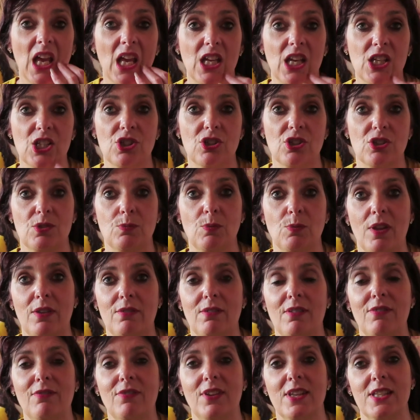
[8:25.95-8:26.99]
It's just
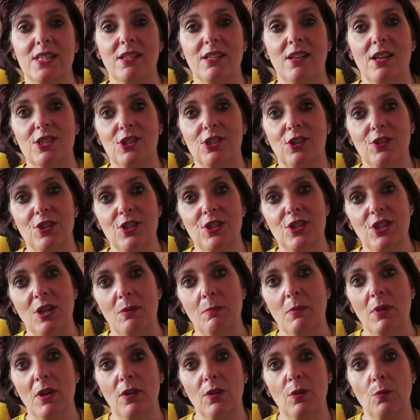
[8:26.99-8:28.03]
whether it fits nicely on the
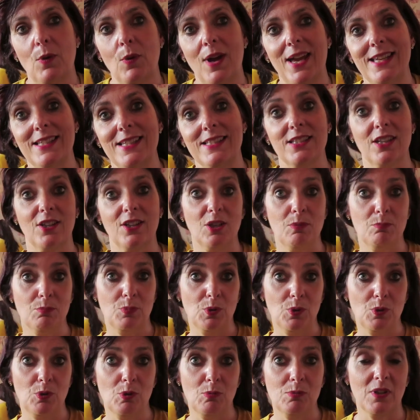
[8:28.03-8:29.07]
stomach, the waist and the
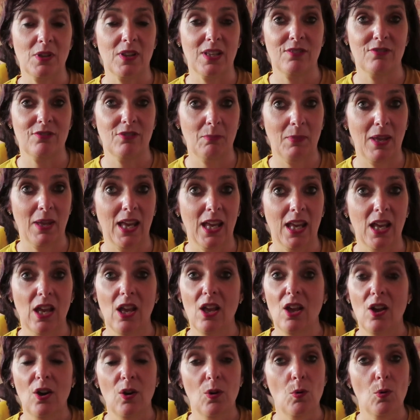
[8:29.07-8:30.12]
boobs. I think for me,
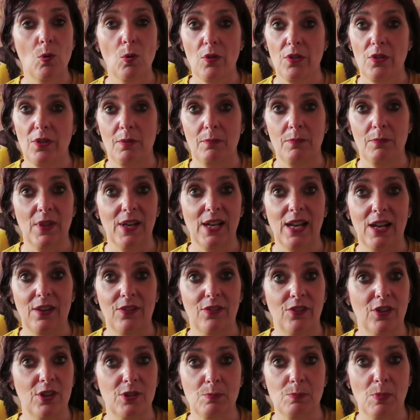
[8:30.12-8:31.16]
all of them, the
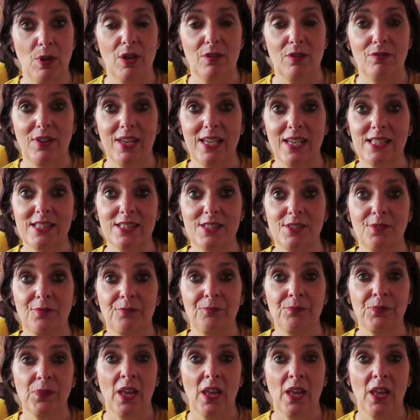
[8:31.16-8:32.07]
length is perfect.